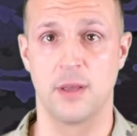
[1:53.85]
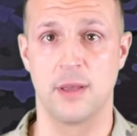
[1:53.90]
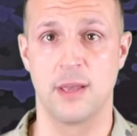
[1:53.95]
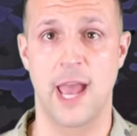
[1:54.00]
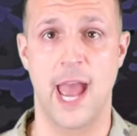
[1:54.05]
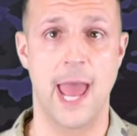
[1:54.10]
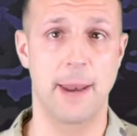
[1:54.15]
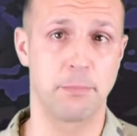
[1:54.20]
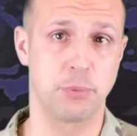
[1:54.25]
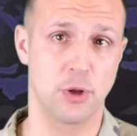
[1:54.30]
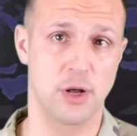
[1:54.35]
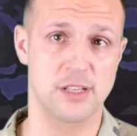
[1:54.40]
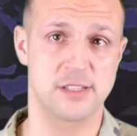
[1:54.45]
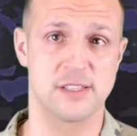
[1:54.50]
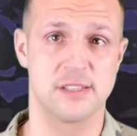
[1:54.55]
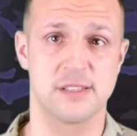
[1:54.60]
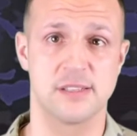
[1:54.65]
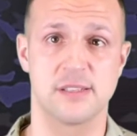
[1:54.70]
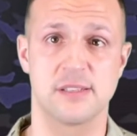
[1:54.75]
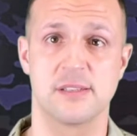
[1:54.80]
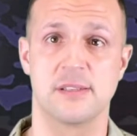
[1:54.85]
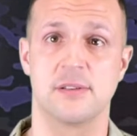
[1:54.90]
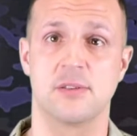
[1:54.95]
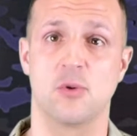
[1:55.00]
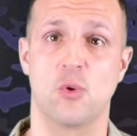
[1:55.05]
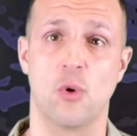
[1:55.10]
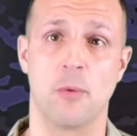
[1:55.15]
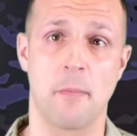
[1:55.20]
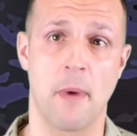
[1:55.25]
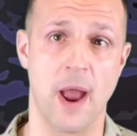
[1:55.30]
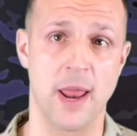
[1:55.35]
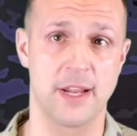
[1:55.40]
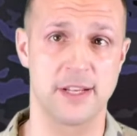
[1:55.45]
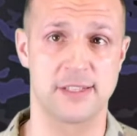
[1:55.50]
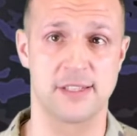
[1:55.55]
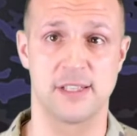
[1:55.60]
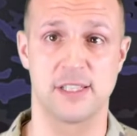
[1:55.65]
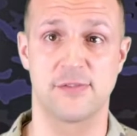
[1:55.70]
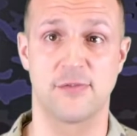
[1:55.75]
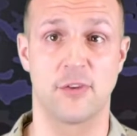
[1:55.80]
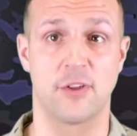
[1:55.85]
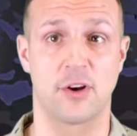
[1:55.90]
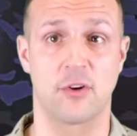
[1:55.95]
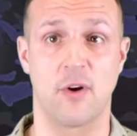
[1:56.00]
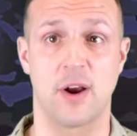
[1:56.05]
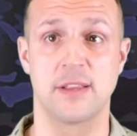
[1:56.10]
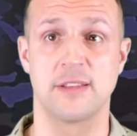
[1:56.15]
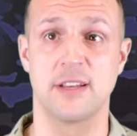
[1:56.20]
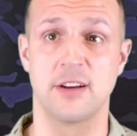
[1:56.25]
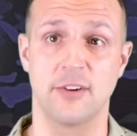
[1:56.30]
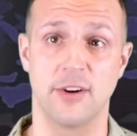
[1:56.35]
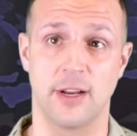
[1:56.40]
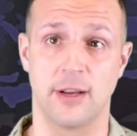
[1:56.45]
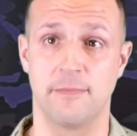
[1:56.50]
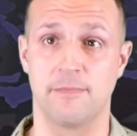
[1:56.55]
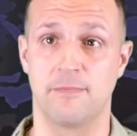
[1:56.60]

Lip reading: Add pluses or minuses for the criteria,